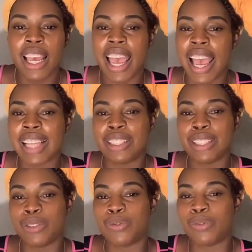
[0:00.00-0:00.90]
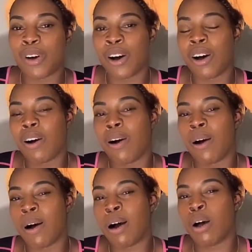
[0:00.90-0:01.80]
had to fall
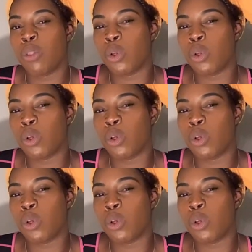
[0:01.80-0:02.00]
all